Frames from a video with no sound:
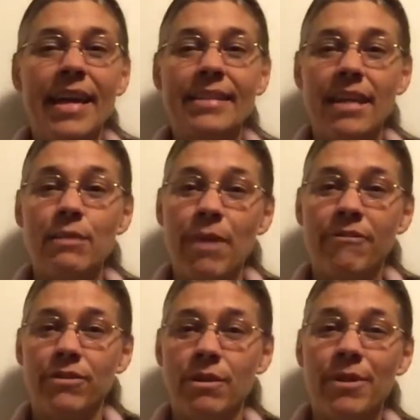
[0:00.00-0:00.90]
It does
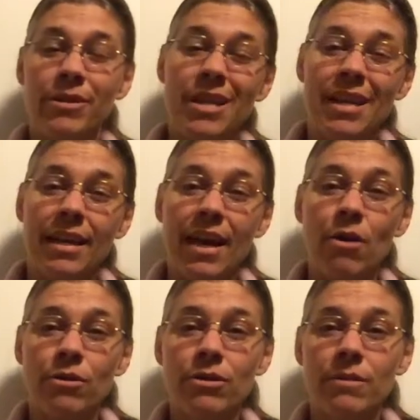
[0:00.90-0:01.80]
make for some entertaining
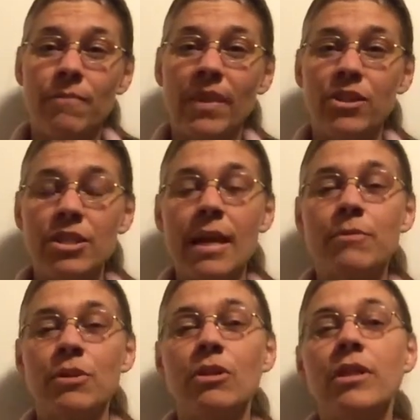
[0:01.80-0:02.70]
encounters. She's
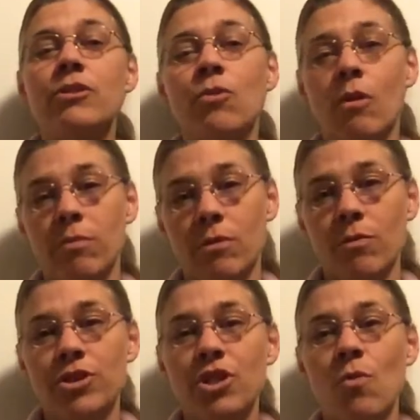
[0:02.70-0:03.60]
absolutely adorable
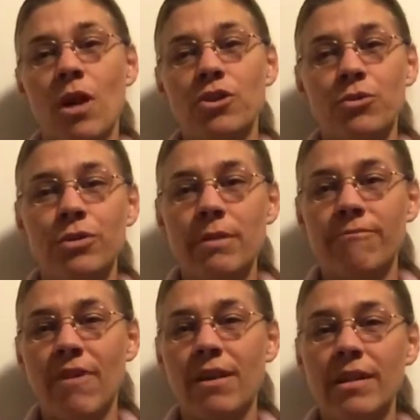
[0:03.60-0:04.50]
when she walks through
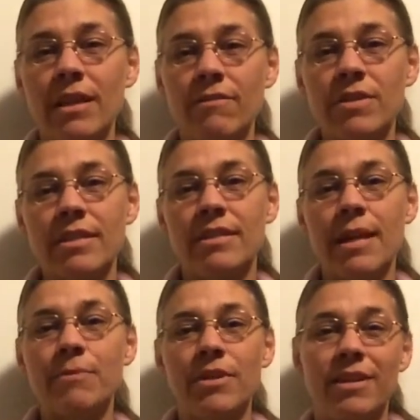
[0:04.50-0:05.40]
deep fall leaves and
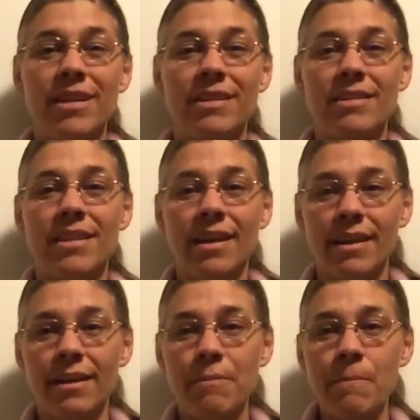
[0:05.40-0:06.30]
steps in a hidden
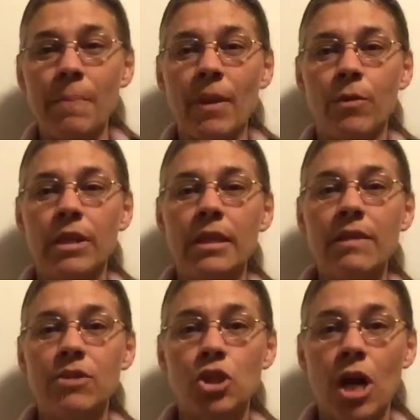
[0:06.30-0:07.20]
stick. When the
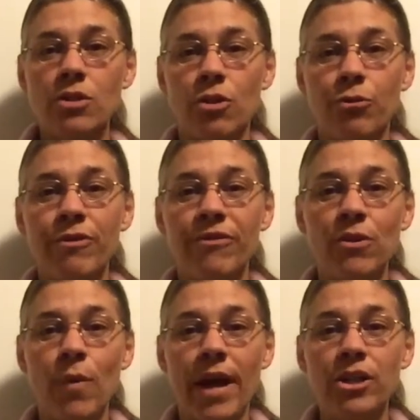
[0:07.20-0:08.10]
leaves jostle 3
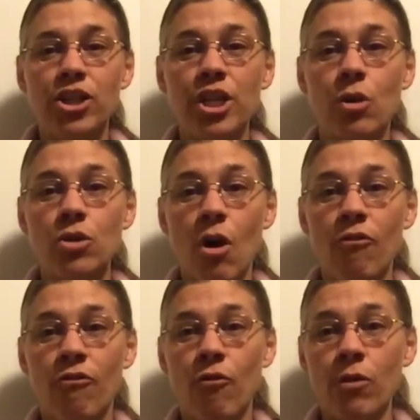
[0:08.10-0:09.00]
feet away, she goes
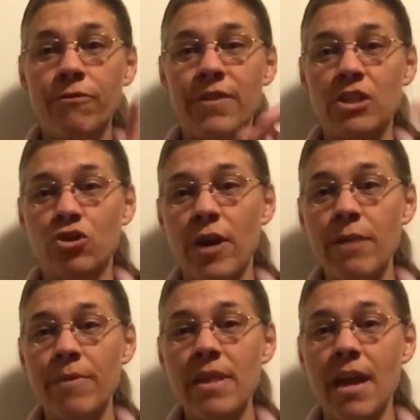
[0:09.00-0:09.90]
4 feet straight
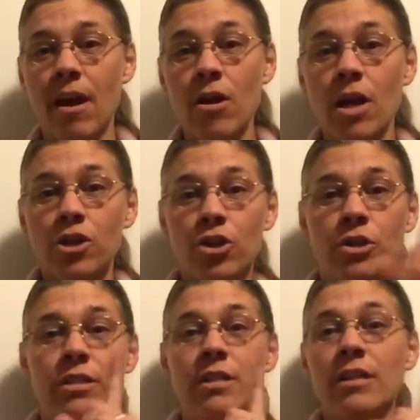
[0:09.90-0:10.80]
up in the air,
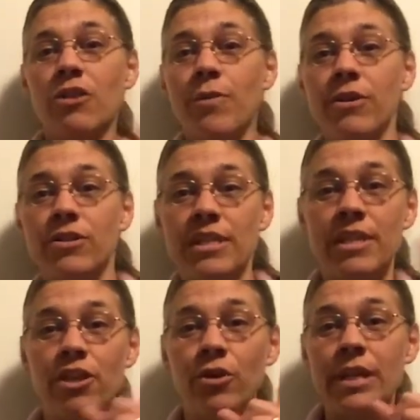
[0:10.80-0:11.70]
turns nearly
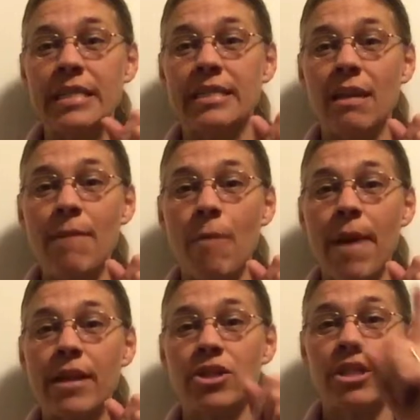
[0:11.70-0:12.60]
360 degrees, and somehow
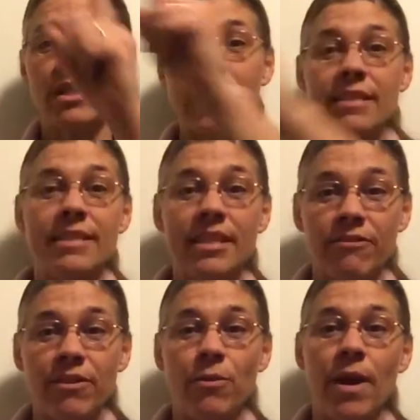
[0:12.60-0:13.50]
manages to land
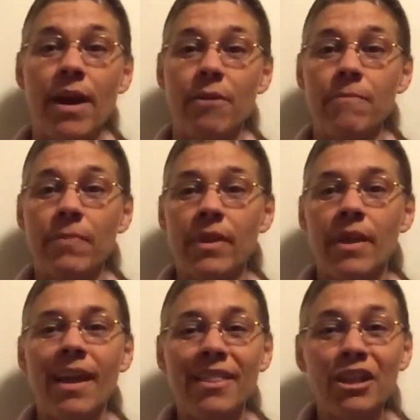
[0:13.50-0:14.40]
6 feet away.
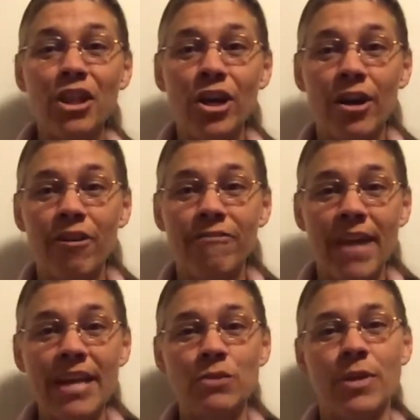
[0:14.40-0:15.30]
And the look on her
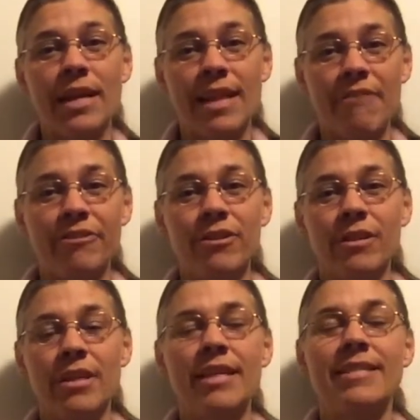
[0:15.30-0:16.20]
face when I laugh at
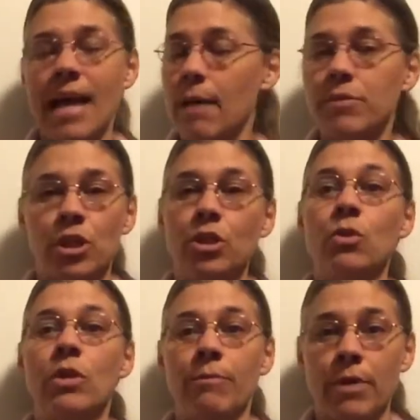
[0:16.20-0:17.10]
her is
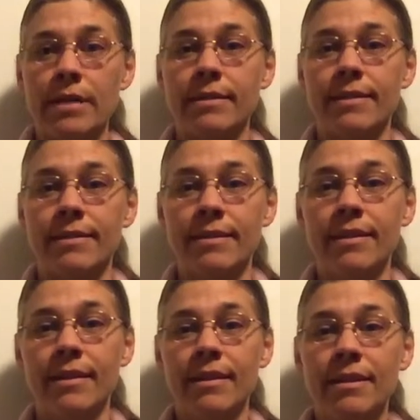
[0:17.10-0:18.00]
absolutely priceless.
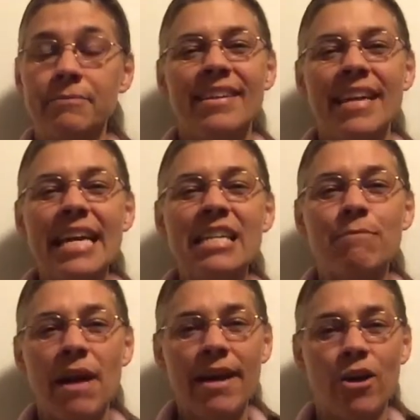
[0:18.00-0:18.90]
It
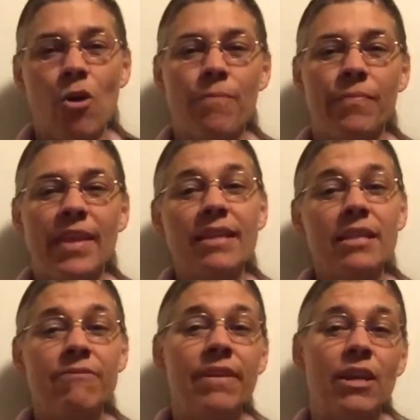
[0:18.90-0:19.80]
is my hope
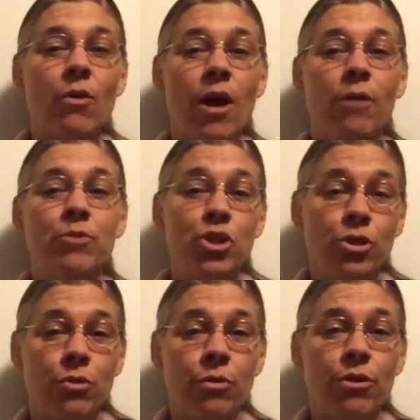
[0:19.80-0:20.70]
that this video helped
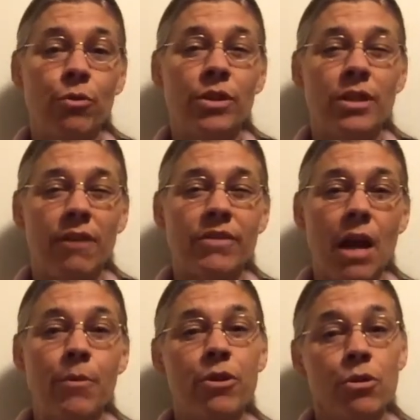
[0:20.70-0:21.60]
you through a tough
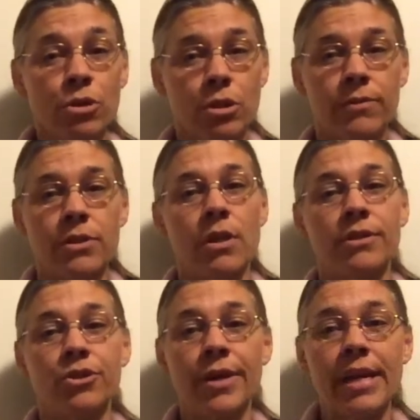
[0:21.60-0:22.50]
time with your service
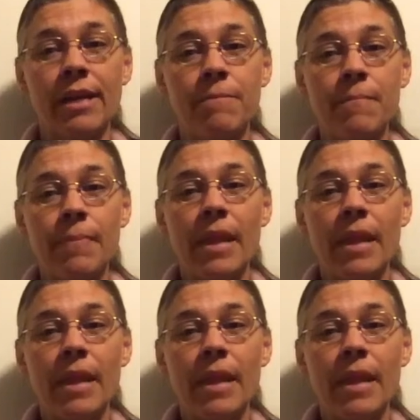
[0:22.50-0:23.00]
dog in training.